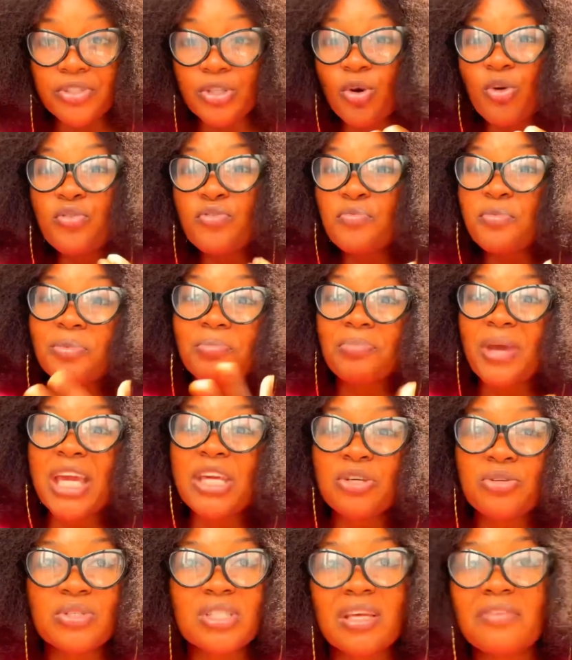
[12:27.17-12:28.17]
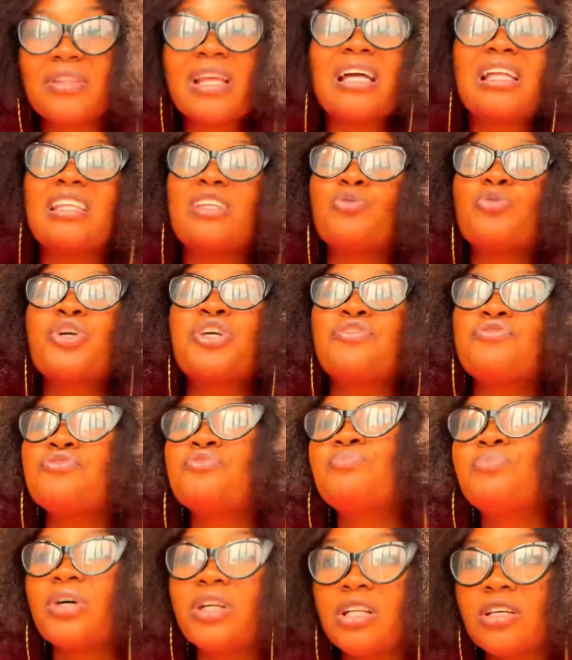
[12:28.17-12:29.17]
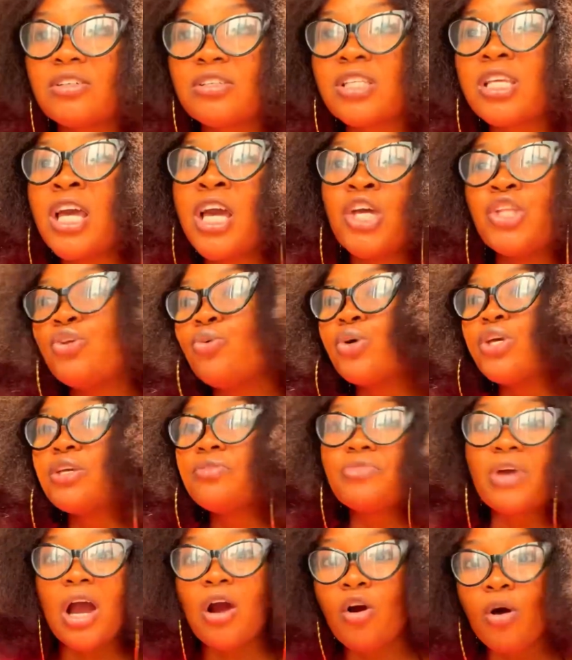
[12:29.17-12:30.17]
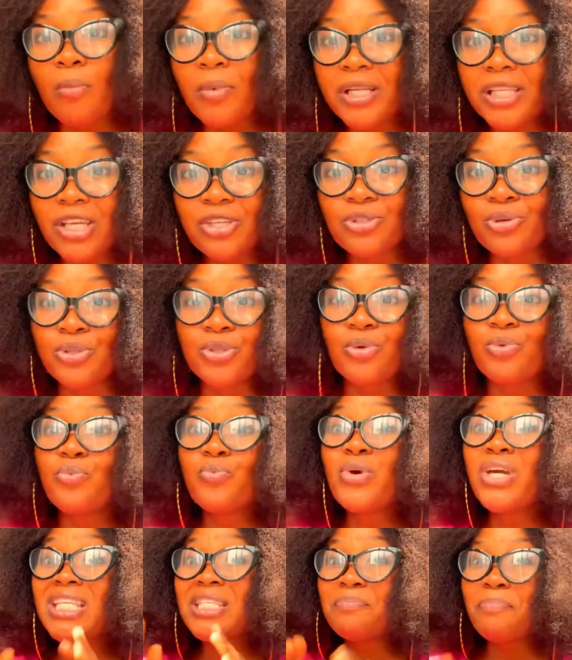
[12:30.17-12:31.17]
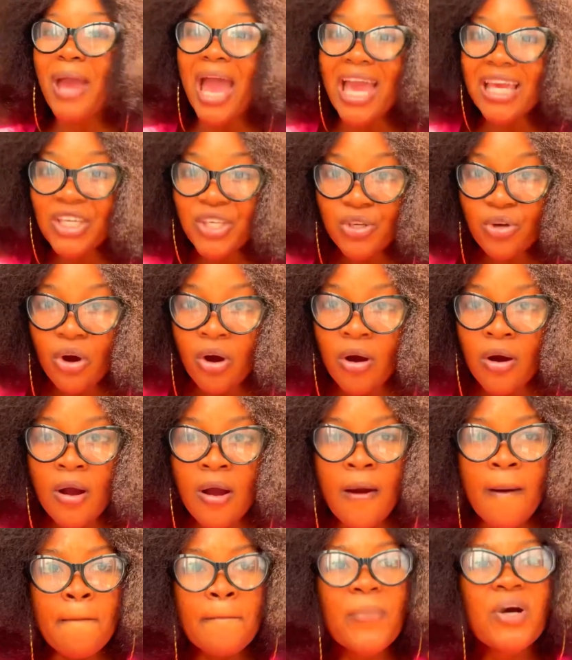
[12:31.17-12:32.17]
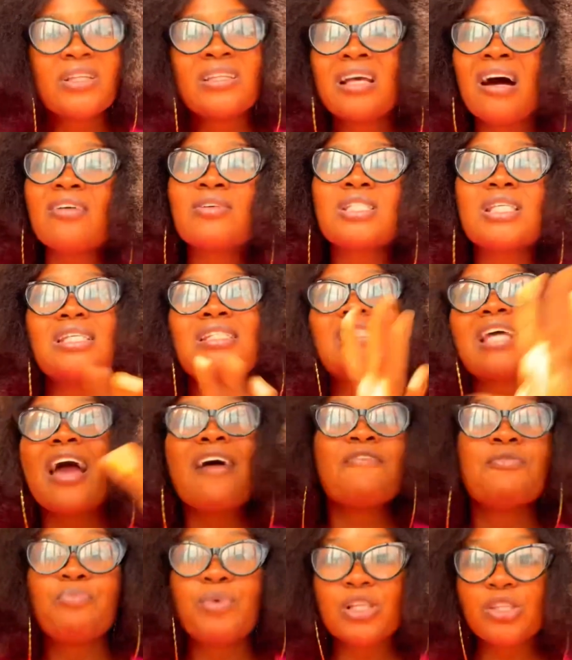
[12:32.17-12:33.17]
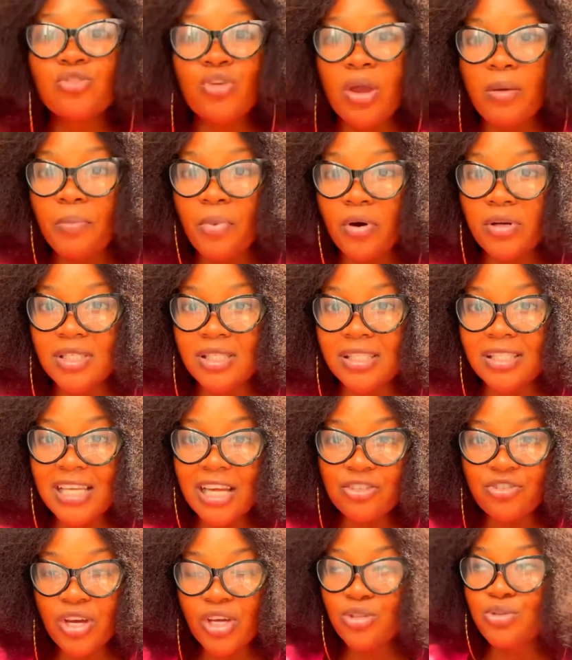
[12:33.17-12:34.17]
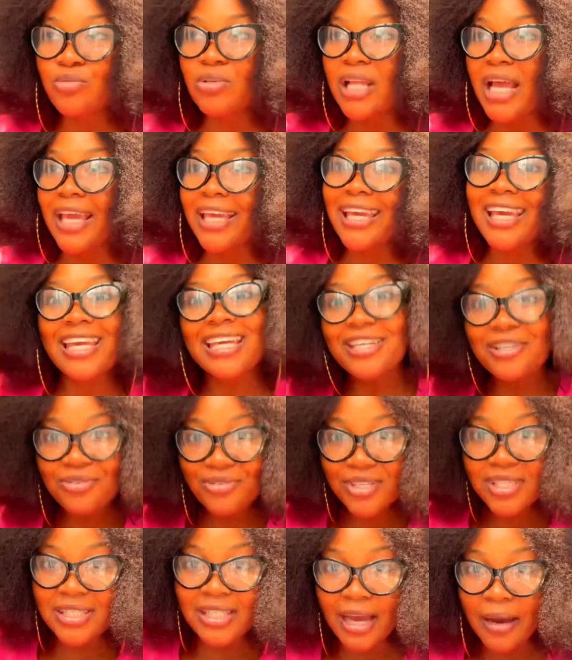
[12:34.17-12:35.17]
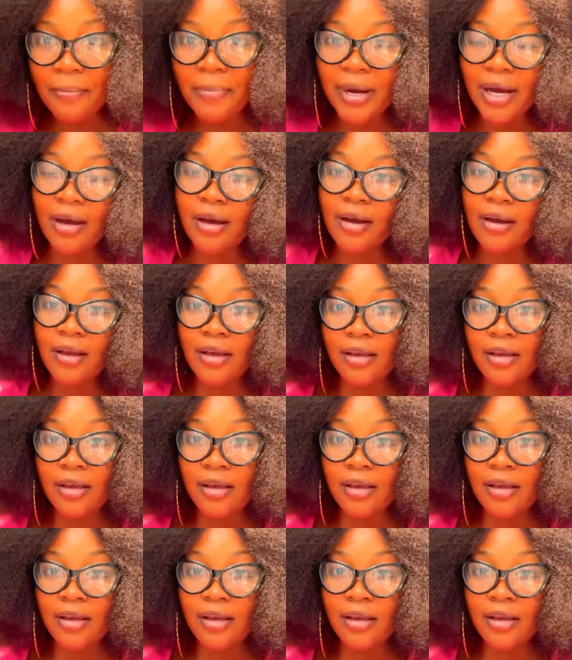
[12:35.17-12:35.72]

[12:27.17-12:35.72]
They'll even be begging you, say that they will give you bonus, they will give you accommodation, they will beg you. But now, since everybody know about it, they're trying to like increase their bar.